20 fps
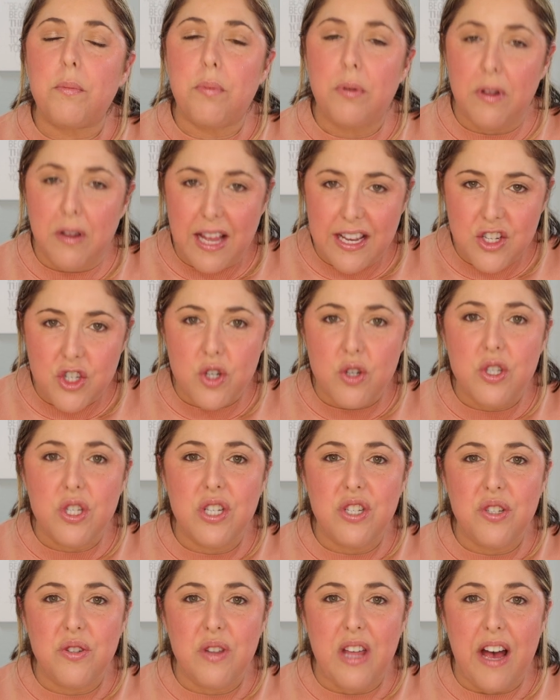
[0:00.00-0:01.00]
pleasure to
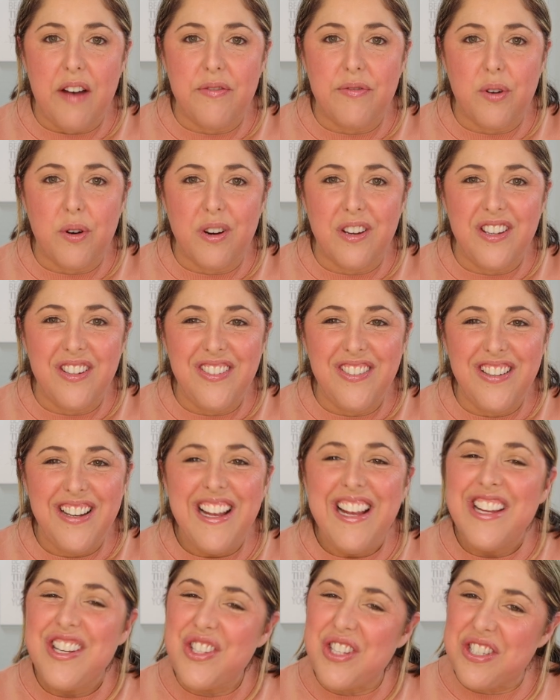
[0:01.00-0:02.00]
do that for you.
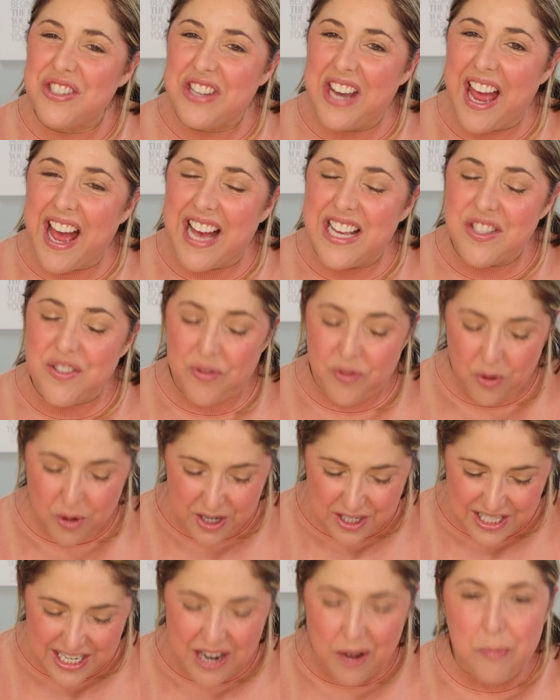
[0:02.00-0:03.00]
Just ask for
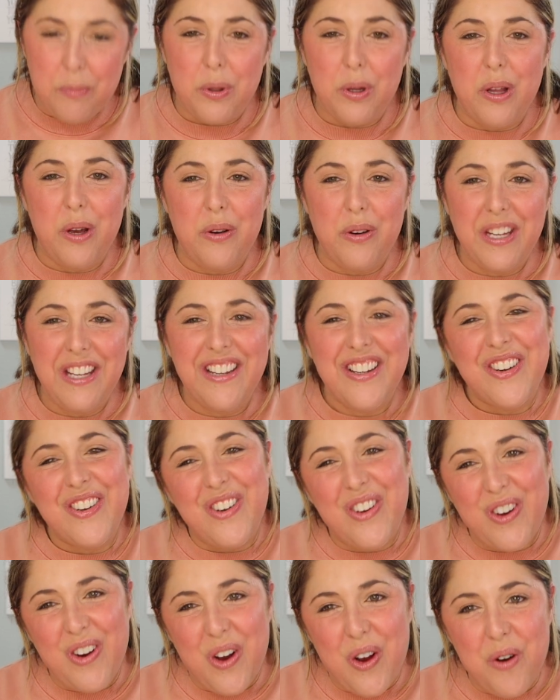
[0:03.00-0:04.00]
it down below here
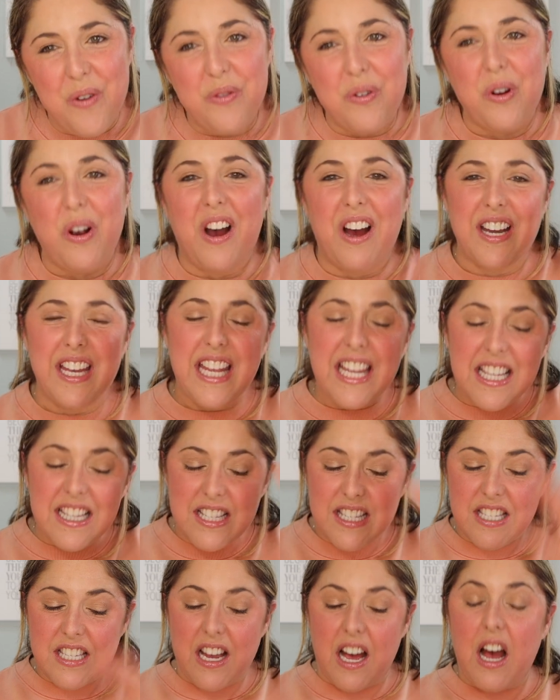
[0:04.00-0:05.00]
or over on
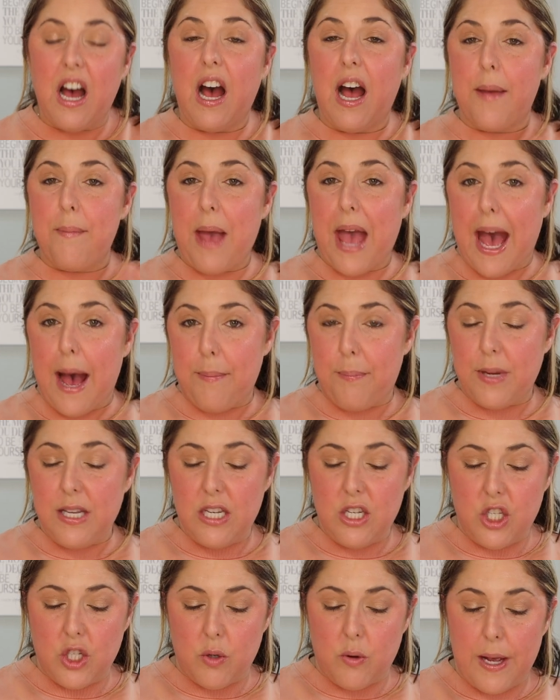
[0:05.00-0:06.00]
Insta. I'm happy to
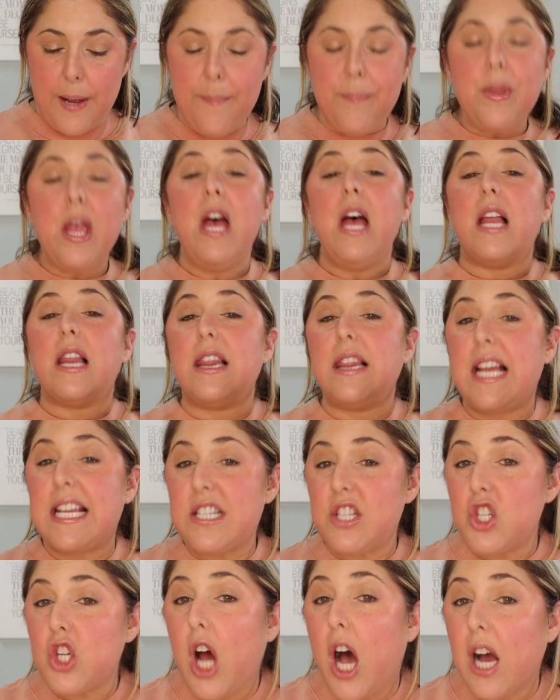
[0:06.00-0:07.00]
do it.
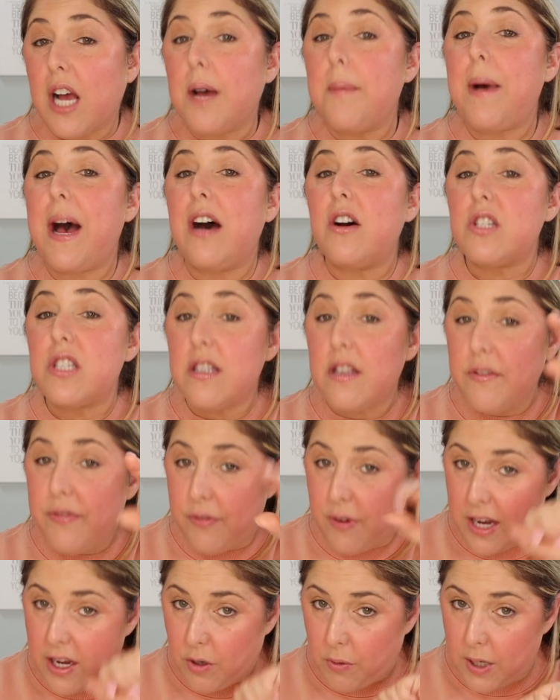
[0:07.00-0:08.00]
Let's talk about the
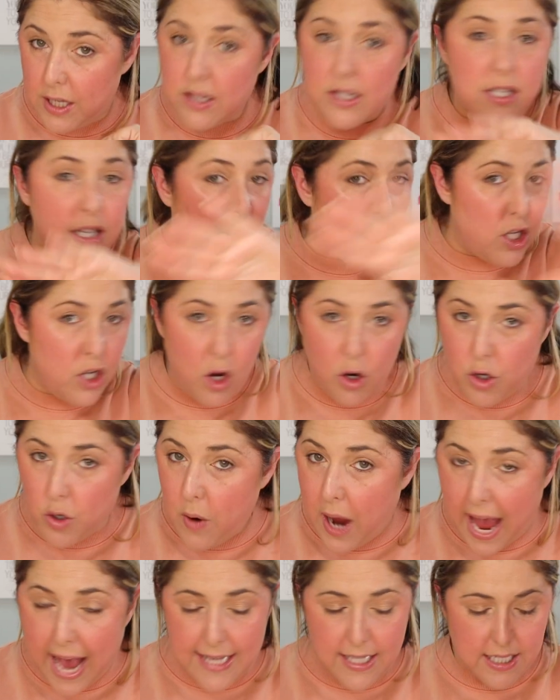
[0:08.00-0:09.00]
fragrance. I know you're
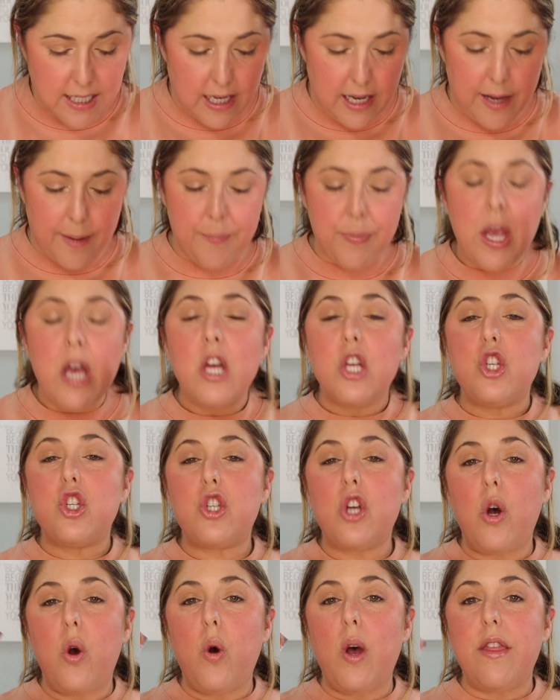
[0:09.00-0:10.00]
asking.
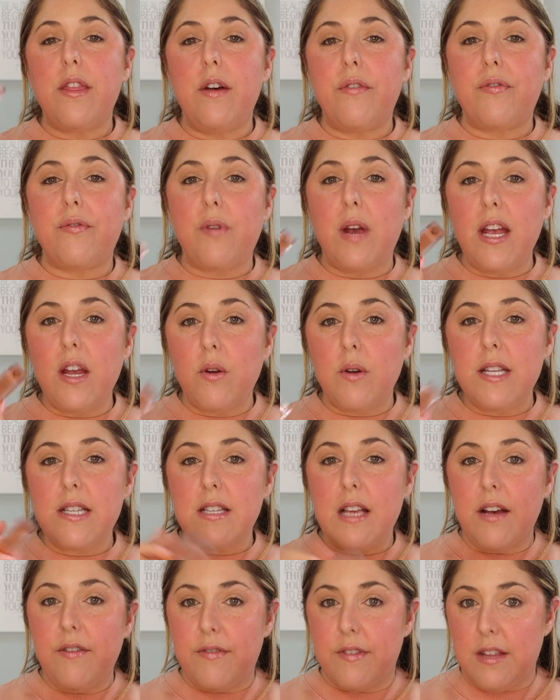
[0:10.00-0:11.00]
So the fragrance
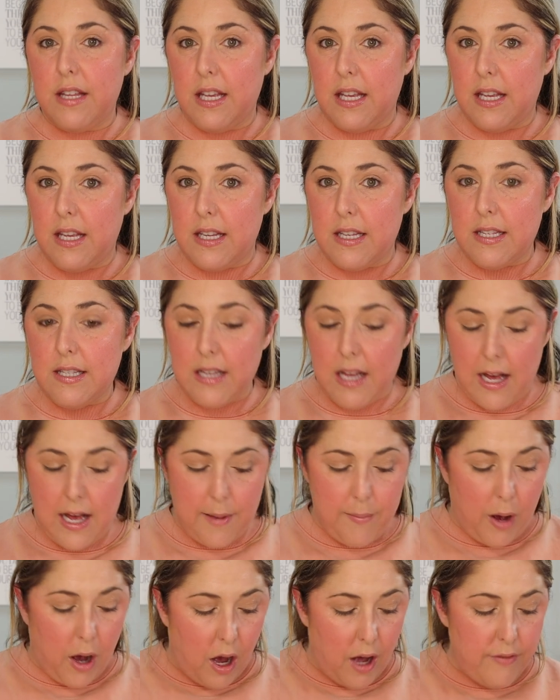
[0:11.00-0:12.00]
of these,
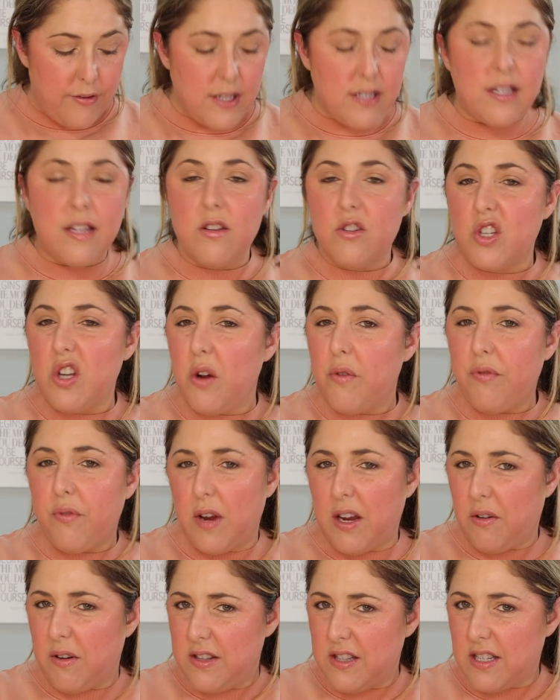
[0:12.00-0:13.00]
obviously there's no
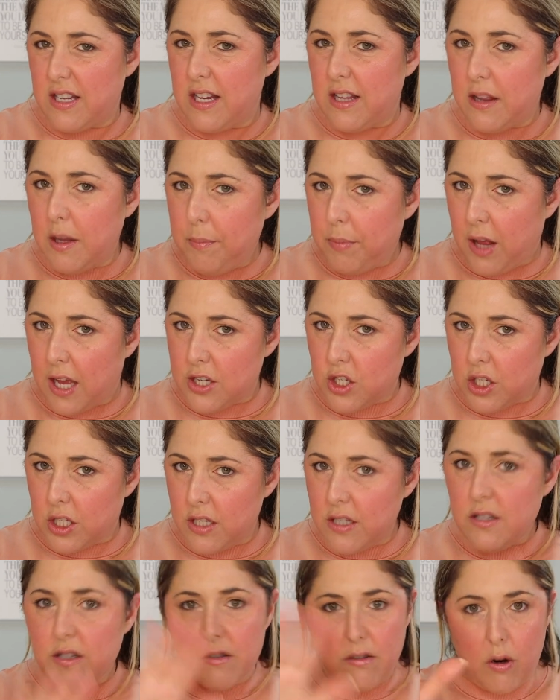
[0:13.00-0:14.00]
fragrance in the
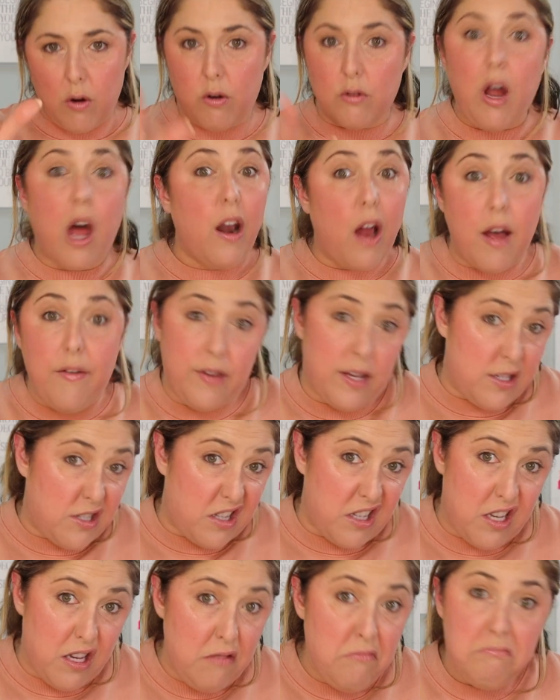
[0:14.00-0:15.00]
blushes, or not
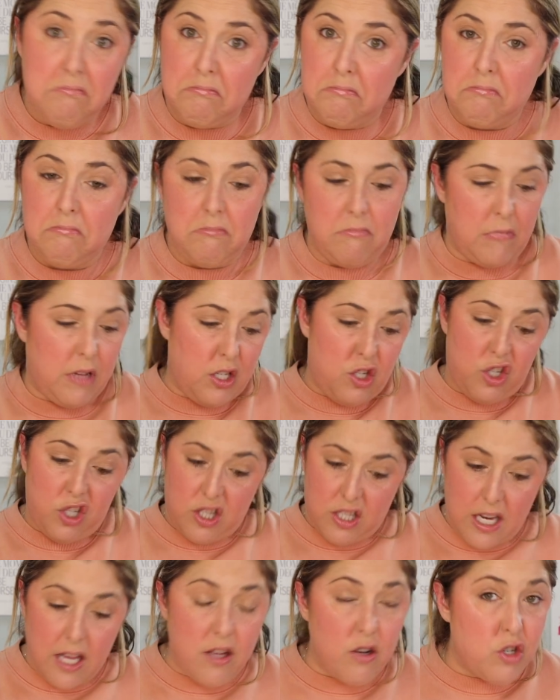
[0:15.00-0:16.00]
obviously, let's just
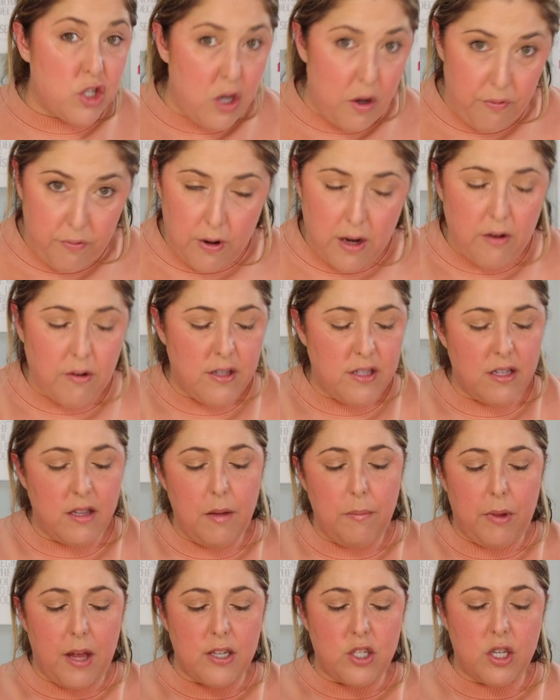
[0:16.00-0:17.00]
say there's no fragrance in the
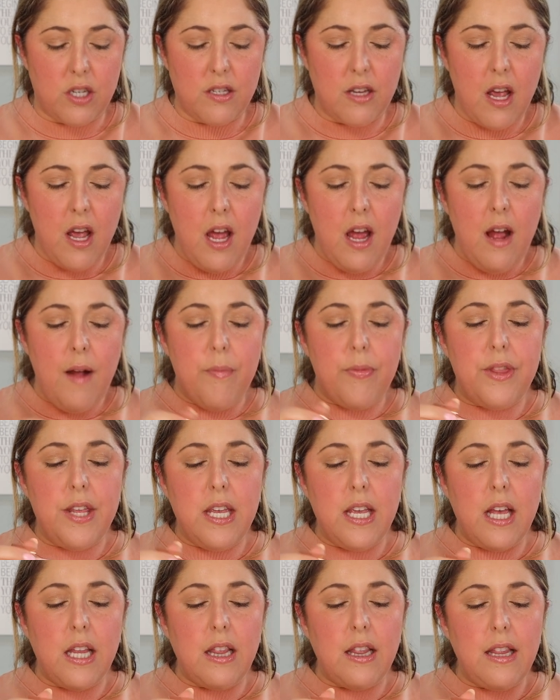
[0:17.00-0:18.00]
blushes.
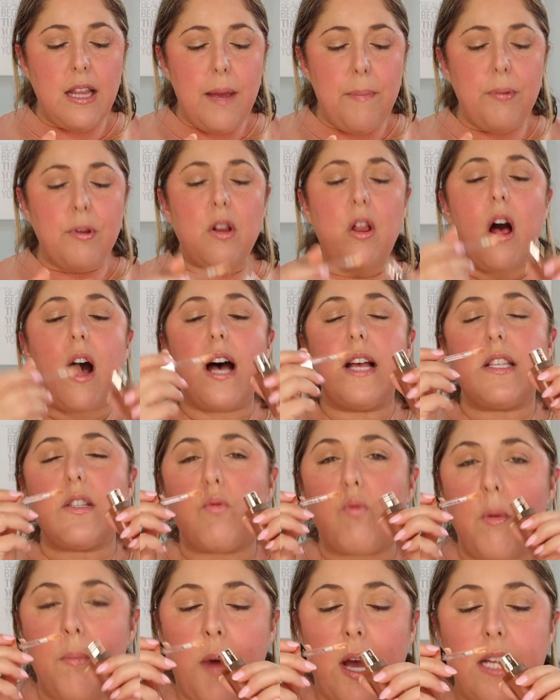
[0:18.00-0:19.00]
The lip gloss
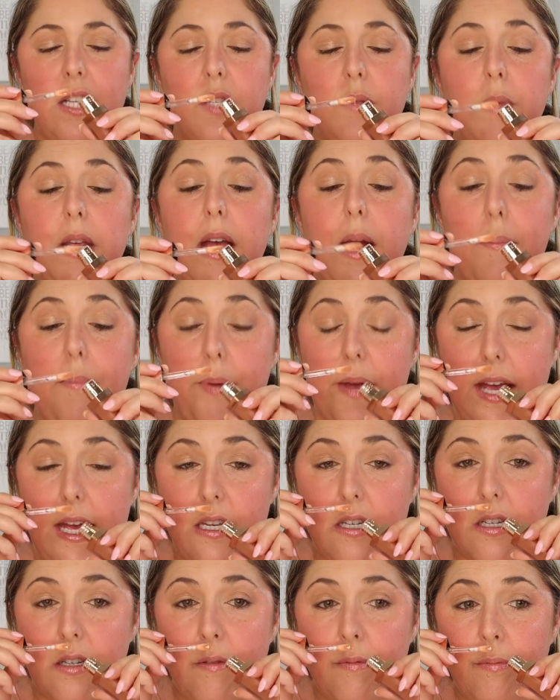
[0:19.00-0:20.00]
reminds me a
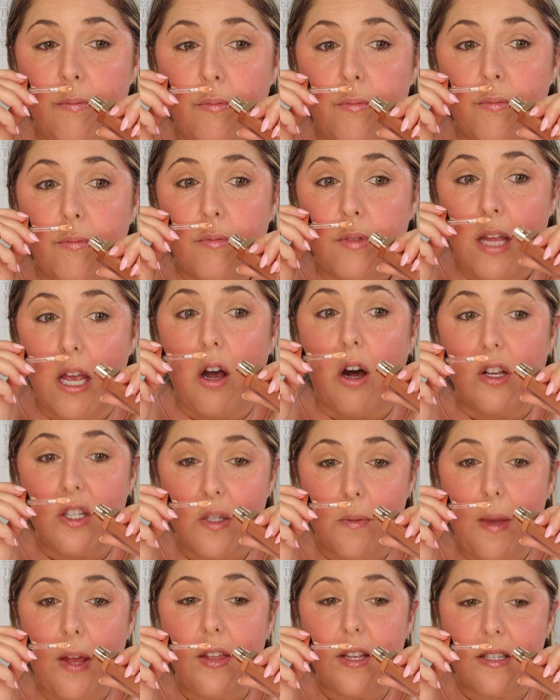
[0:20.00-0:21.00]
bit, they all
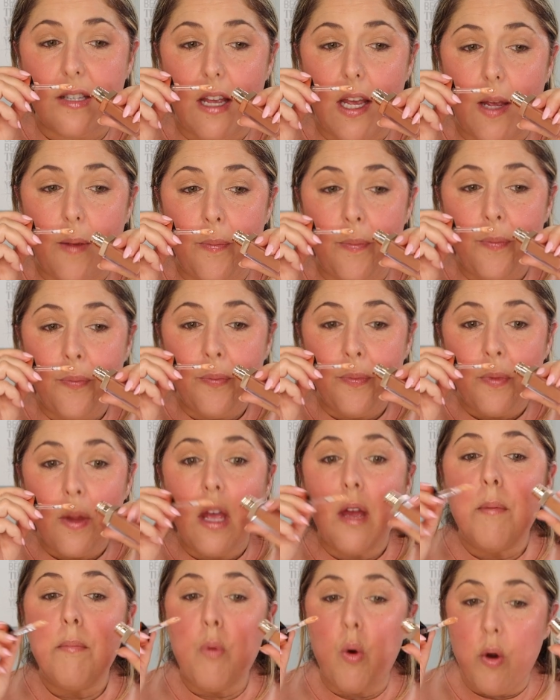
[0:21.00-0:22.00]
smell the same,
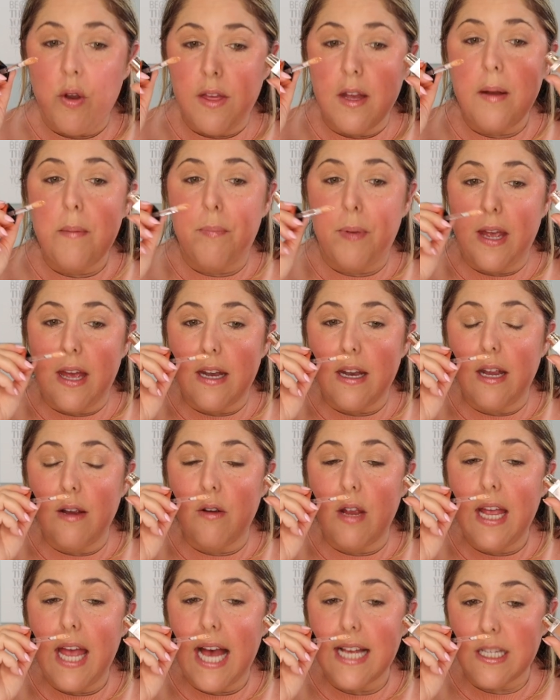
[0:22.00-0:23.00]
more than a bit,
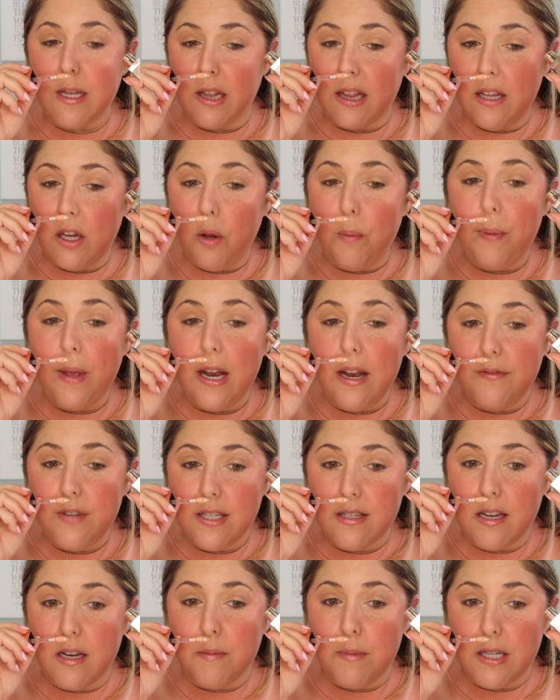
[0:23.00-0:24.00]
it has a little bit of a
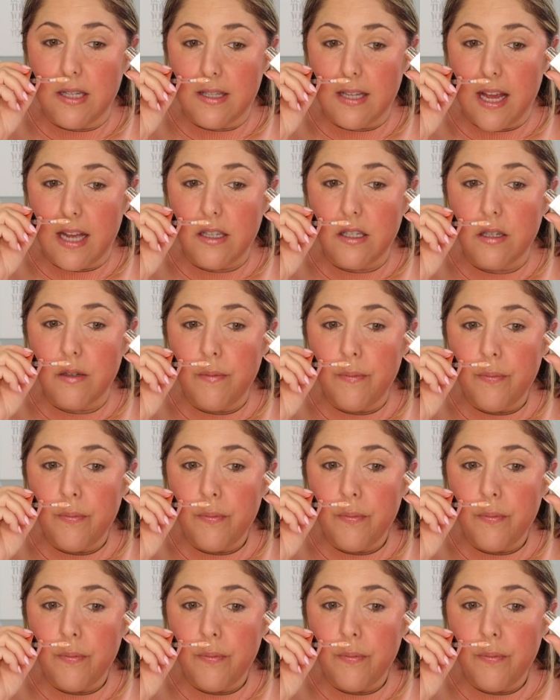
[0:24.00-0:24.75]
cinnamon scent